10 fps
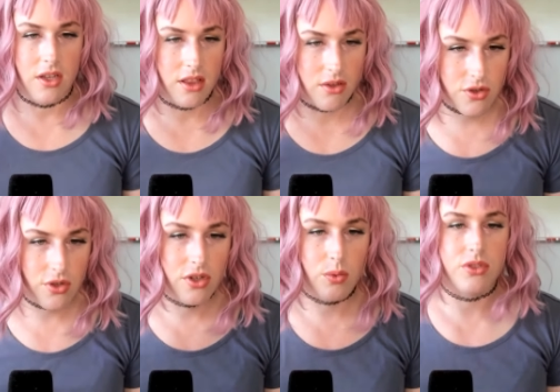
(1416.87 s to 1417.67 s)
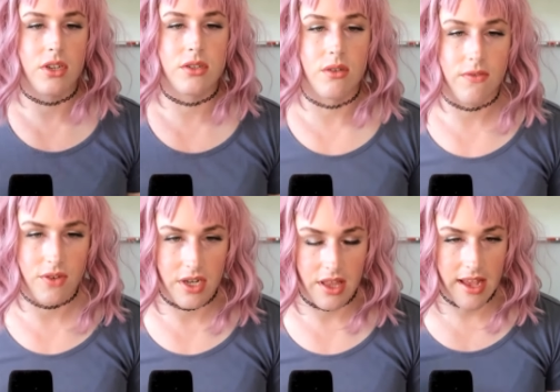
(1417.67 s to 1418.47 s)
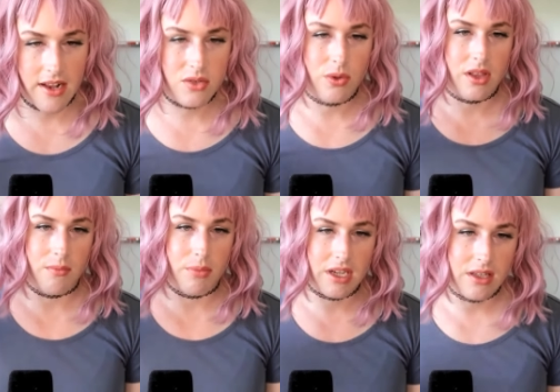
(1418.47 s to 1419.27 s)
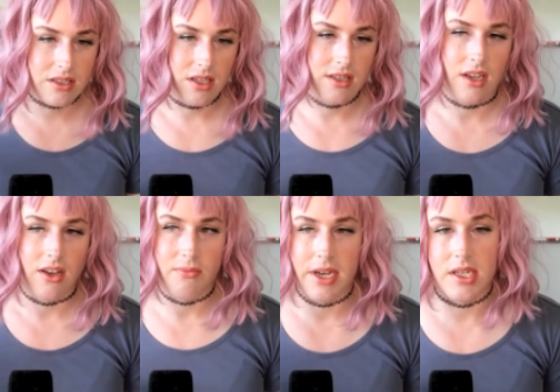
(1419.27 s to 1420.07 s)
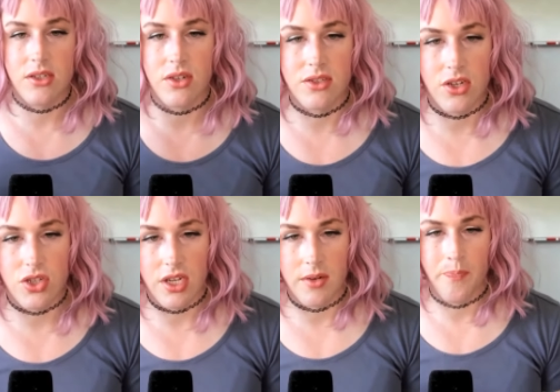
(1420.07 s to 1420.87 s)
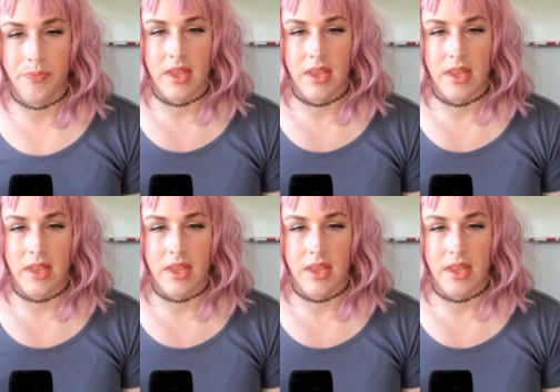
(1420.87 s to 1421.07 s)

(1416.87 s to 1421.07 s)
The truth will set you free. And that is one of the big lessons of my detransition,